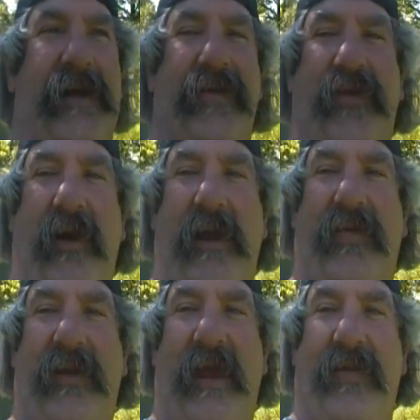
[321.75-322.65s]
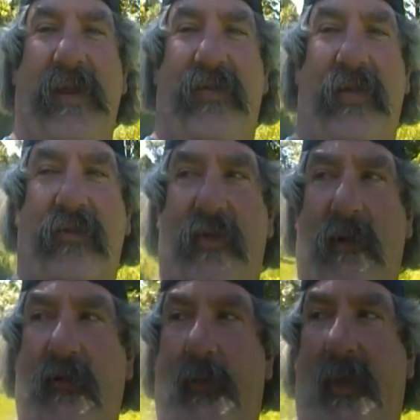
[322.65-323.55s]
It's crazy that these
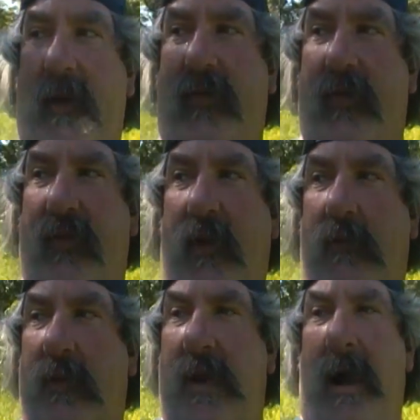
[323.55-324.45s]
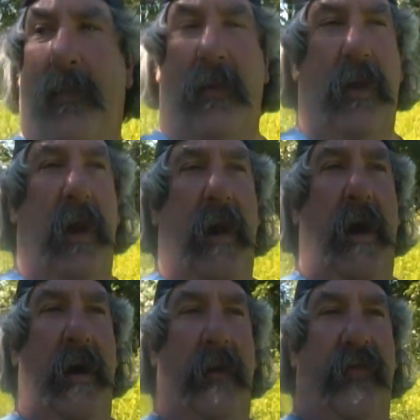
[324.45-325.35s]
insurance places don't cover
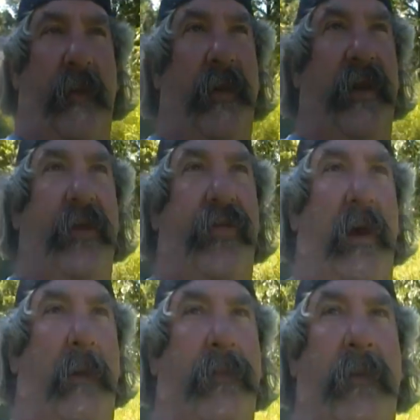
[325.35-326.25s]
some of these